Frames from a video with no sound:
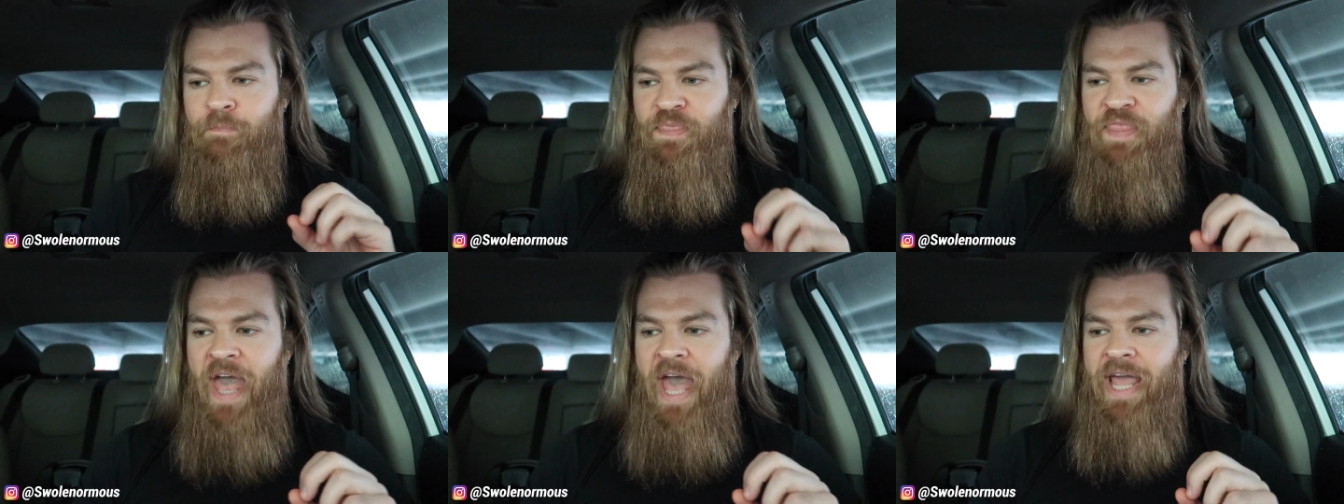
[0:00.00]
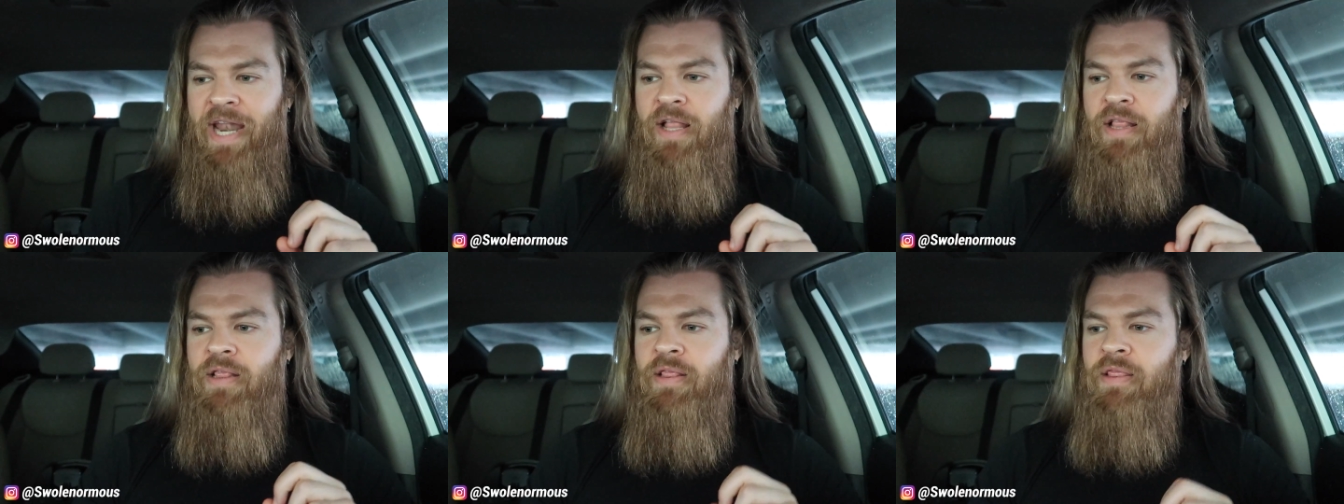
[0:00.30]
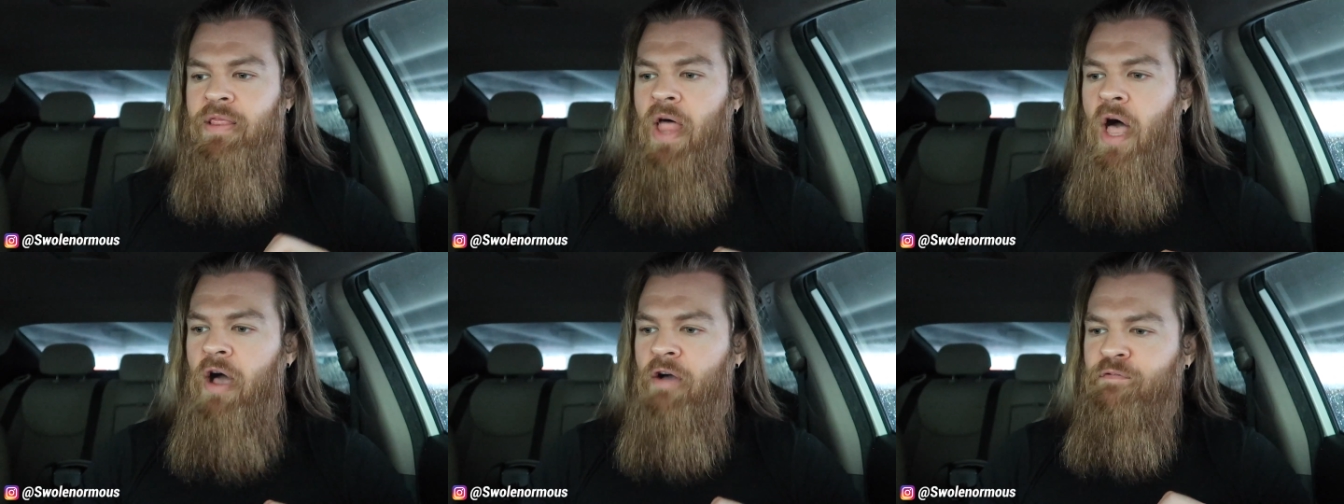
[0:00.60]
that
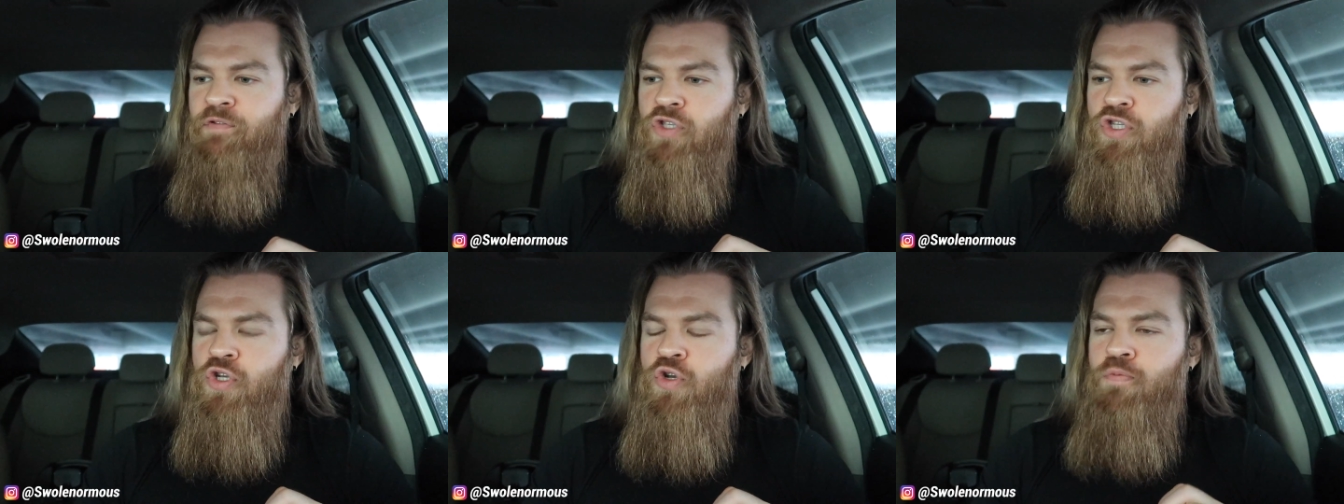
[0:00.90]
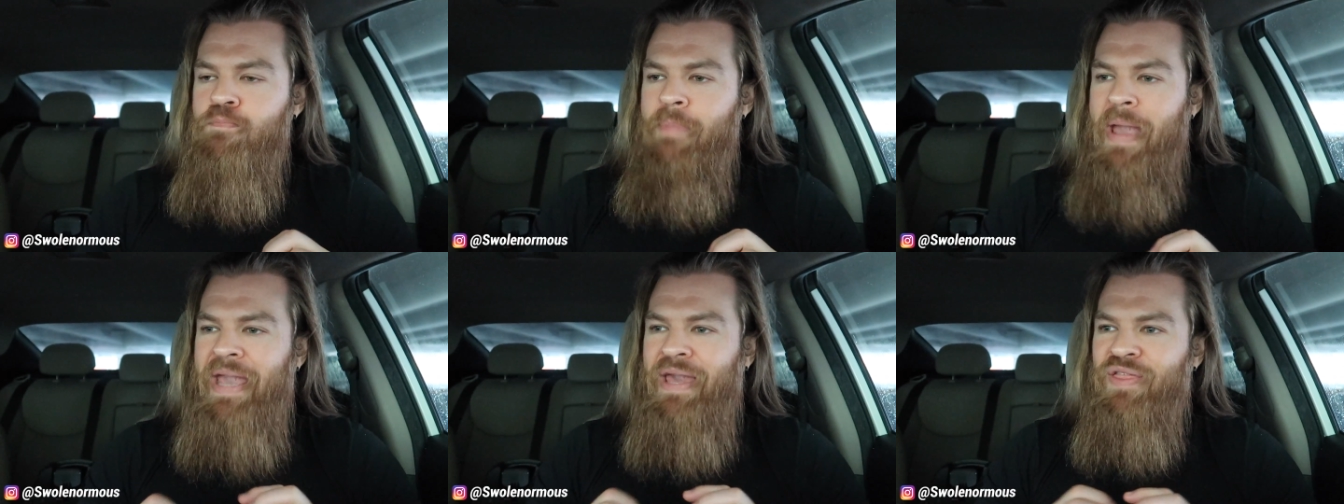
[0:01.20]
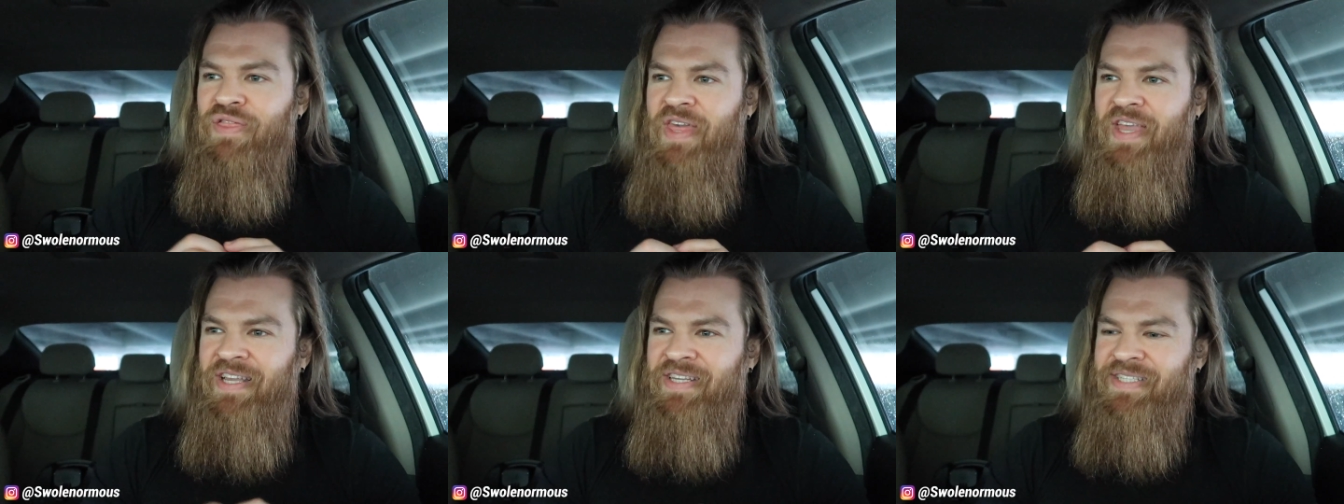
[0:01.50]
love to
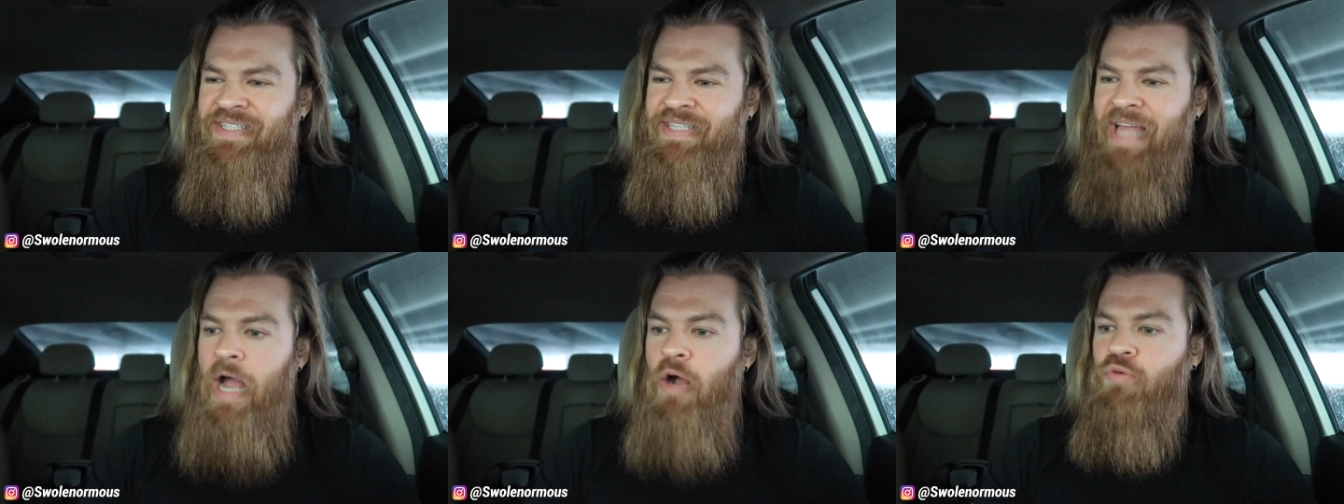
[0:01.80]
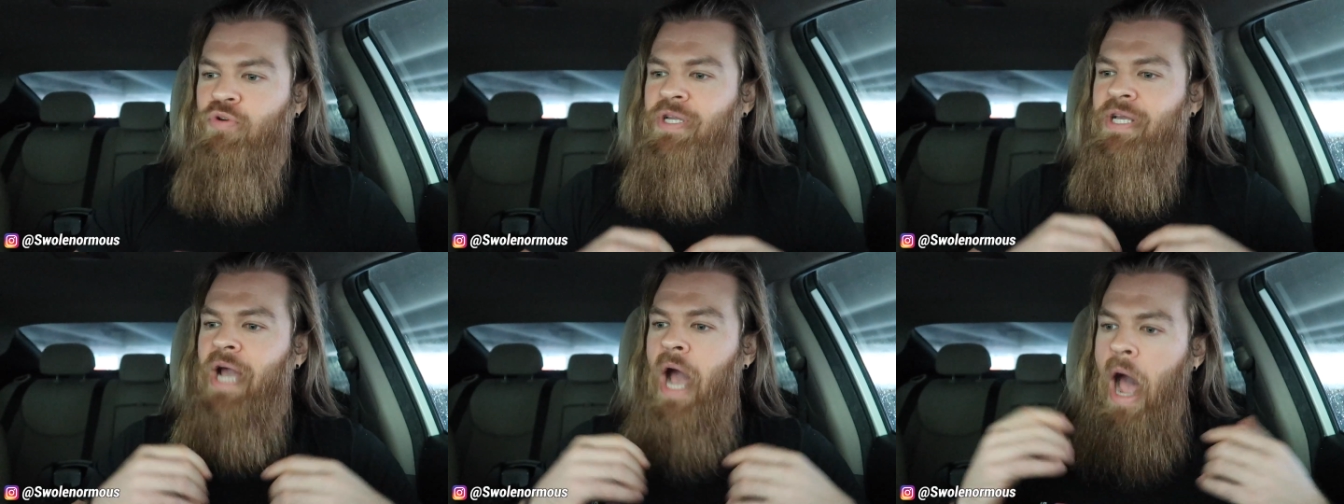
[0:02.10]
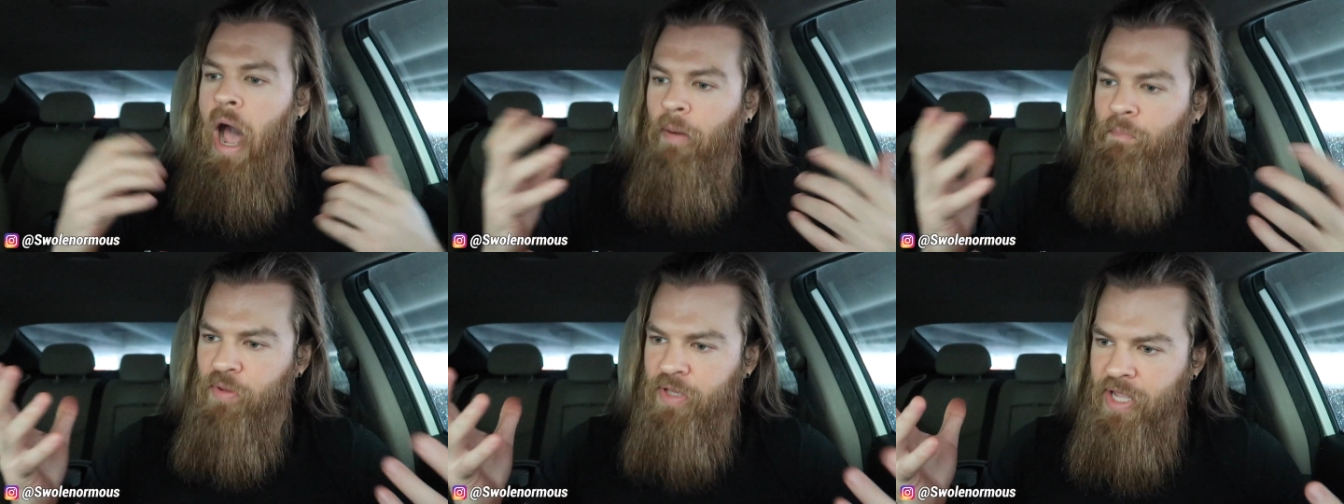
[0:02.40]
make things sound
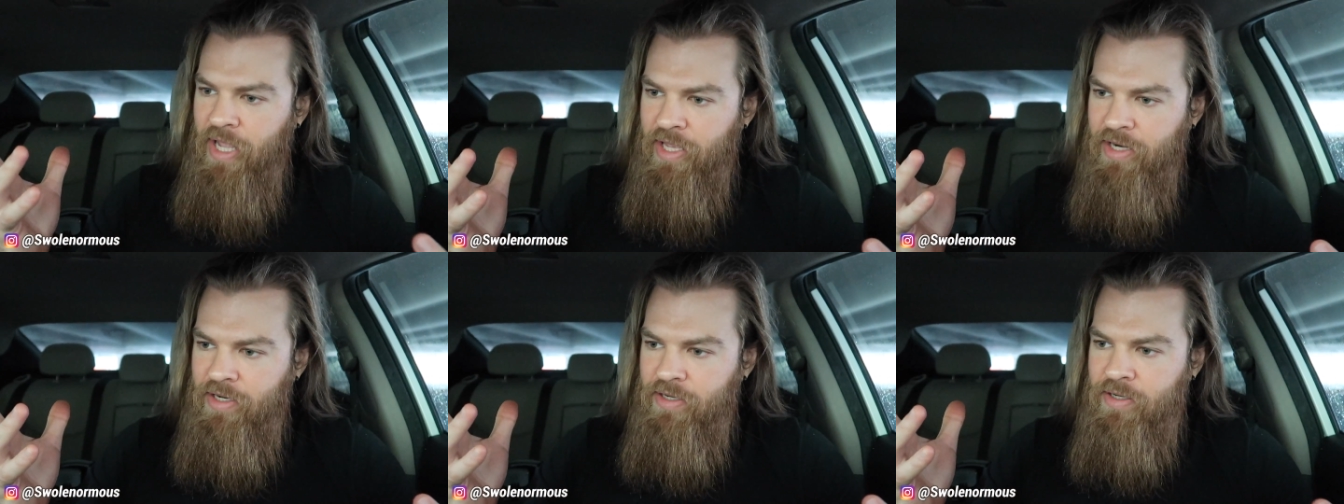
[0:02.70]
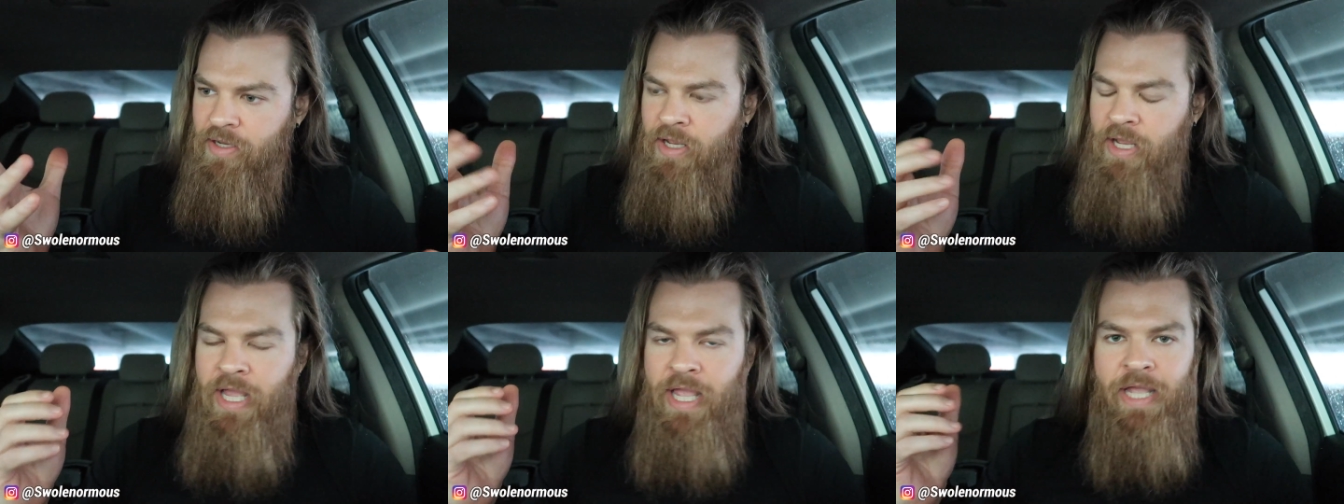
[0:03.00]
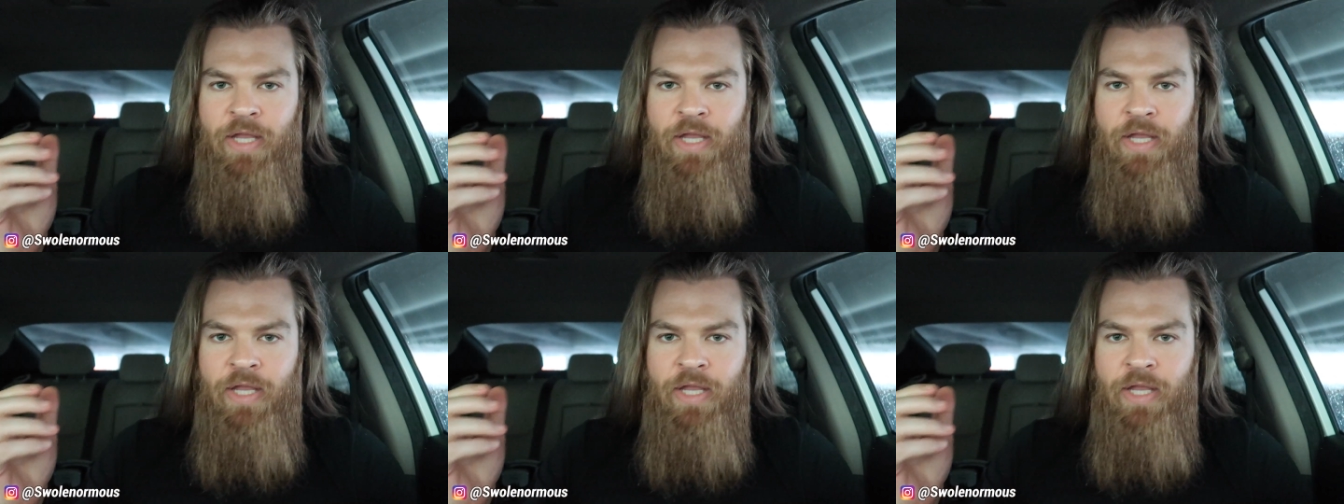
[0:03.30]
complicated